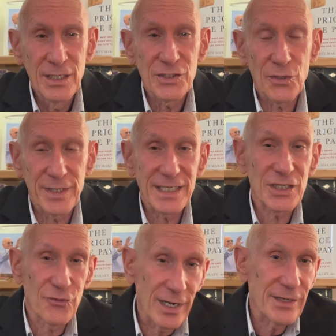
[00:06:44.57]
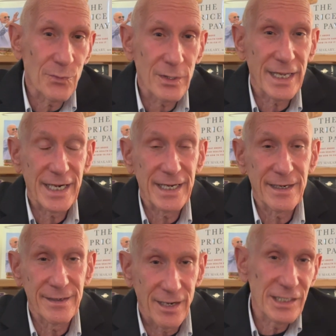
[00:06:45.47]
So that's great, we're
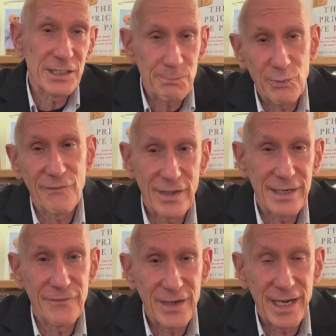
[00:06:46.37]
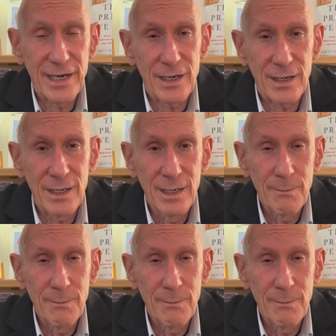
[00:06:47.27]
getting nice preventive care,